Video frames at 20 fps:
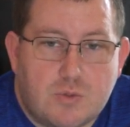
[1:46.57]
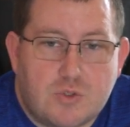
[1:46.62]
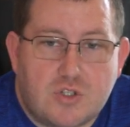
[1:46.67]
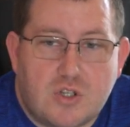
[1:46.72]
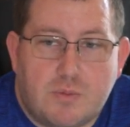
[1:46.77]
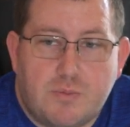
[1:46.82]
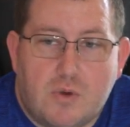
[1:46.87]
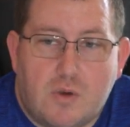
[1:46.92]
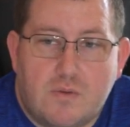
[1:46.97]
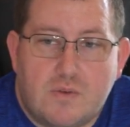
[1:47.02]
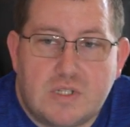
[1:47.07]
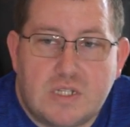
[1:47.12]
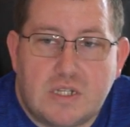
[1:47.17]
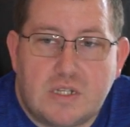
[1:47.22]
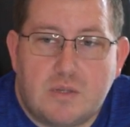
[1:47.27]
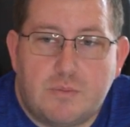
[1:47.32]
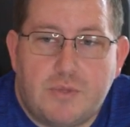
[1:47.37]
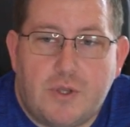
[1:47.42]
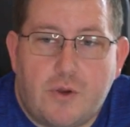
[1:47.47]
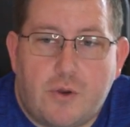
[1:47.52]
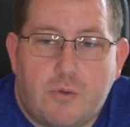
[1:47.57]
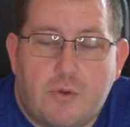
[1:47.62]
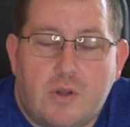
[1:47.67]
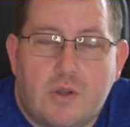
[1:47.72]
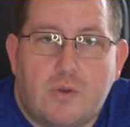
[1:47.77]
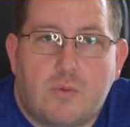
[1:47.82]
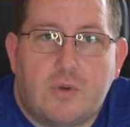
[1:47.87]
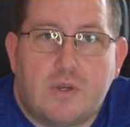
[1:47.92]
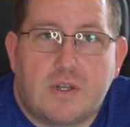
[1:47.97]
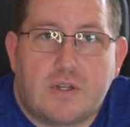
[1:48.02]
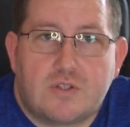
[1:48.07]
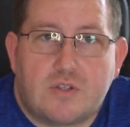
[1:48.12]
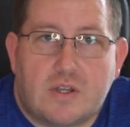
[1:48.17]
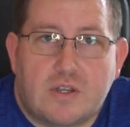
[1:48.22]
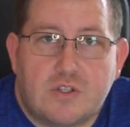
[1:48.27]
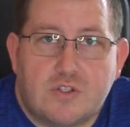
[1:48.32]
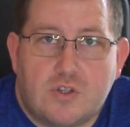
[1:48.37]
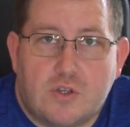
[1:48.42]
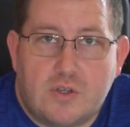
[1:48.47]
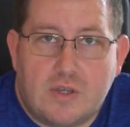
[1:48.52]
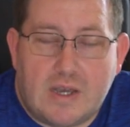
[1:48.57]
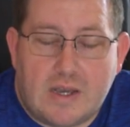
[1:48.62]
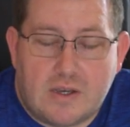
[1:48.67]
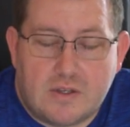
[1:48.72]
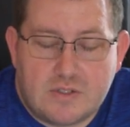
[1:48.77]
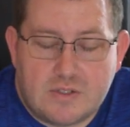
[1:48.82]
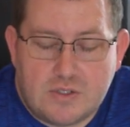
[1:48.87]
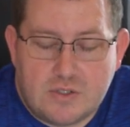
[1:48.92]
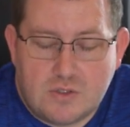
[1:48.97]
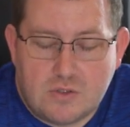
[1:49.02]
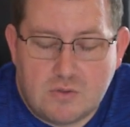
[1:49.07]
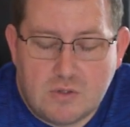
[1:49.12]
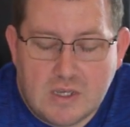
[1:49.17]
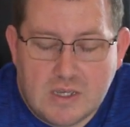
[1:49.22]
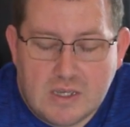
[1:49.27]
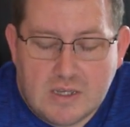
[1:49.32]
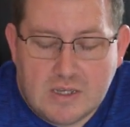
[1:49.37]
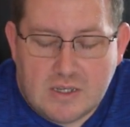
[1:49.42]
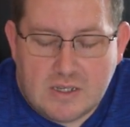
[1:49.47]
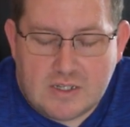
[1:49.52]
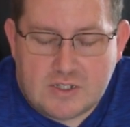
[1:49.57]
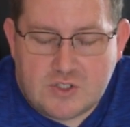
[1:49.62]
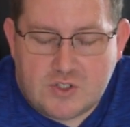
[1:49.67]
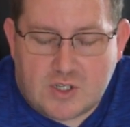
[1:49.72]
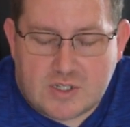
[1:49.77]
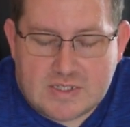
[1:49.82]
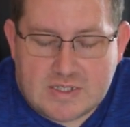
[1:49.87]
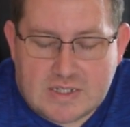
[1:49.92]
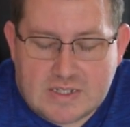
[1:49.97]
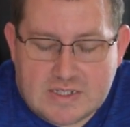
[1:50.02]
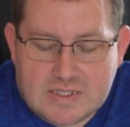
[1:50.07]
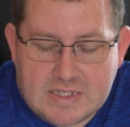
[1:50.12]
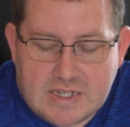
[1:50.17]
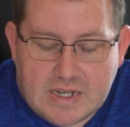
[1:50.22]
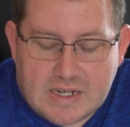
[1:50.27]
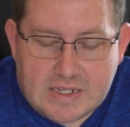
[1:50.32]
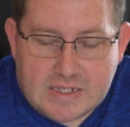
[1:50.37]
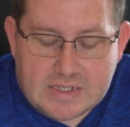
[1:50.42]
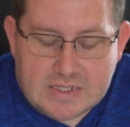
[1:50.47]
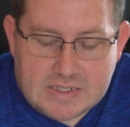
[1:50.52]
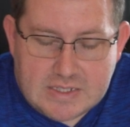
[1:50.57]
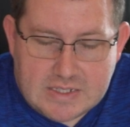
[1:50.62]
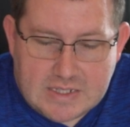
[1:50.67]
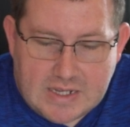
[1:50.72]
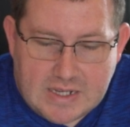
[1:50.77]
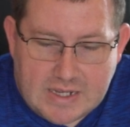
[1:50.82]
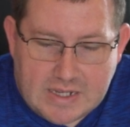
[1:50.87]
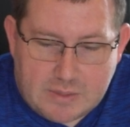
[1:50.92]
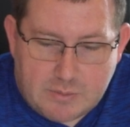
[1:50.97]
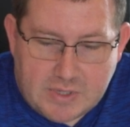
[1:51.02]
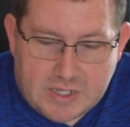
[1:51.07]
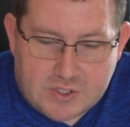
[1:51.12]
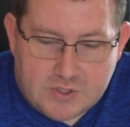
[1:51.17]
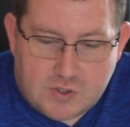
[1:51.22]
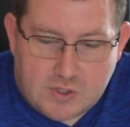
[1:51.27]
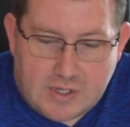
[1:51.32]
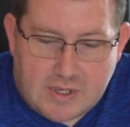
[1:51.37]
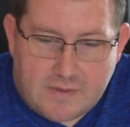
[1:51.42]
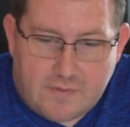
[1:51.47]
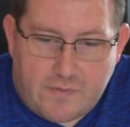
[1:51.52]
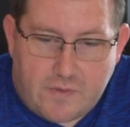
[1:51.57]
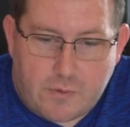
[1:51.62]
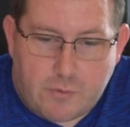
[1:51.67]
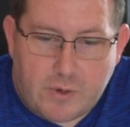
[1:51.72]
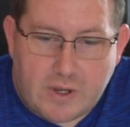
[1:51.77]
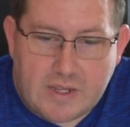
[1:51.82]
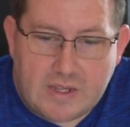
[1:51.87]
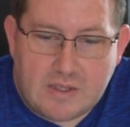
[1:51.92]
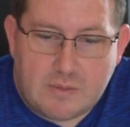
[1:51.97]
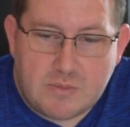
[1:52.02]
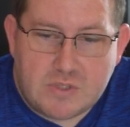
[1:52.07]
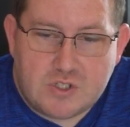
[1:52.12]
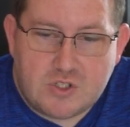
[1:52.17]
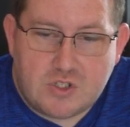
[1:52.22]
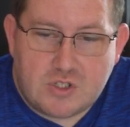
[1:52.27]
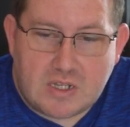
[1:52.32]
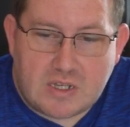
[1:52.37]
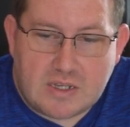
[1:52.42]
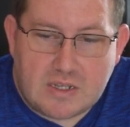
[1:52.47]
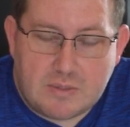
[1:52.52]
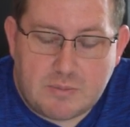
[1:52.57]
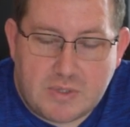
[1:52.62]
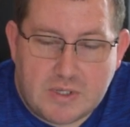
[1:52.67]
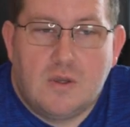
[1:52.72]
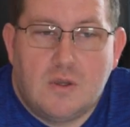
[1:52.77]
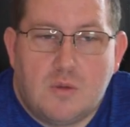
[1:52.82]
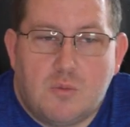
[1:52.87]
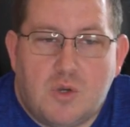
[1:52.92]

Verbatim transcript: We'll jump over to the computer really quick so I can show you how to adjust the settings and make sure you have the right image type.